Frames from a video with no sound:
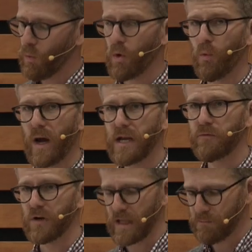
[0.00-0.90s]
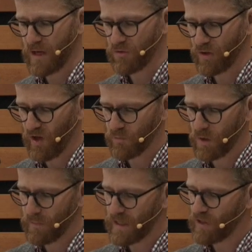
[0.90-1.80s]
were waiting for an inpatient
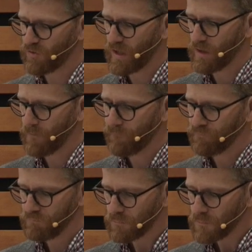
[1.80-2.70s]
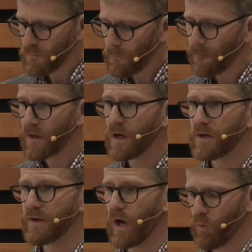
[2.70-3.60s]
hospital bed each day,
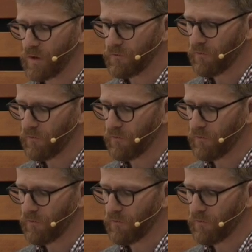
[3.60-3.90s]
not when